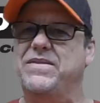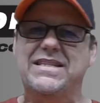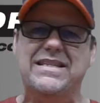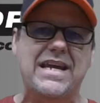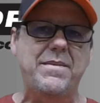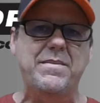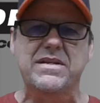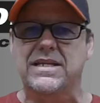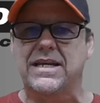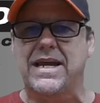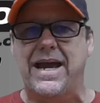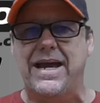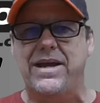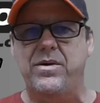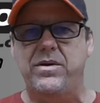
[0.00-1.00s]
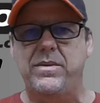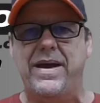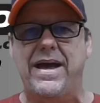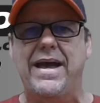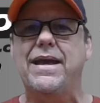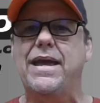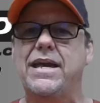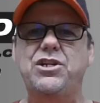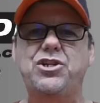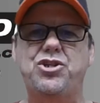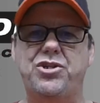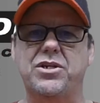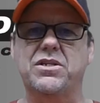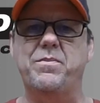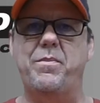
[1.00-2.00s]
Same as the Coyote bag, it's
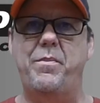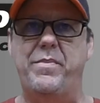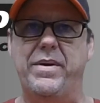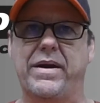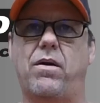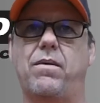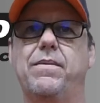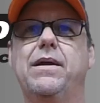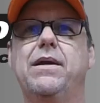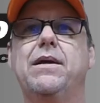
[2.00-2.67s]
just bigger.